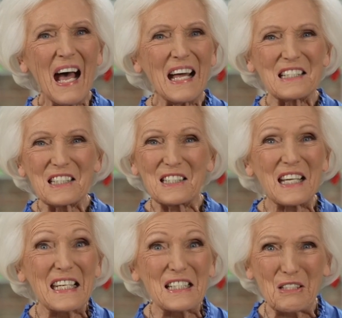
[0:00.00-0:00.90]
And
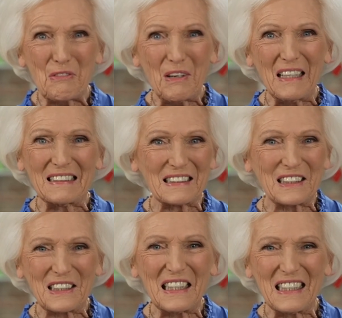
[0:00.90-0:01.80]
today's the final,
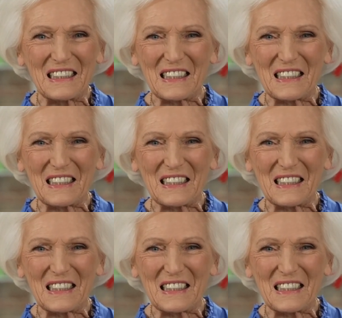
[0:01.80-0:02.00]
tonight.